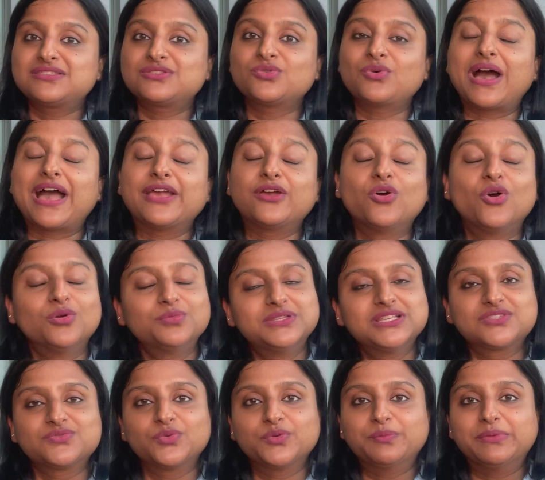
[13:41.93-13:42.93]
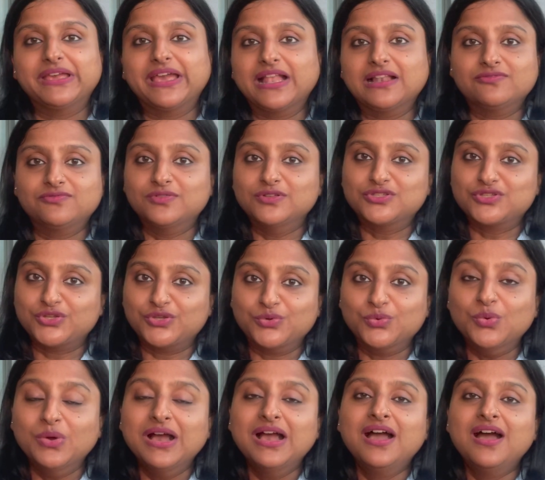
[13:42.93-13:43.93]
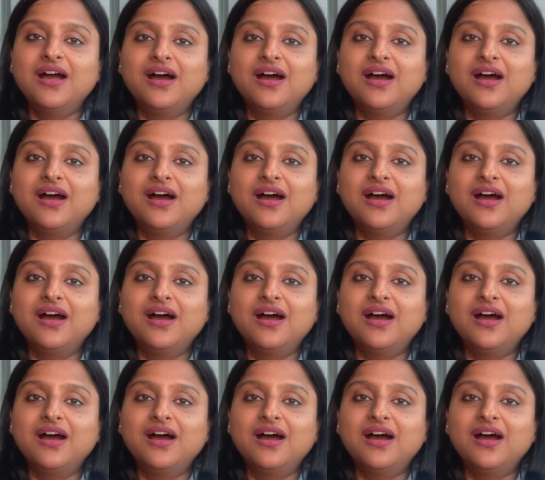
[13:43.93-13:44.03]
So I hope this would be helpful to you,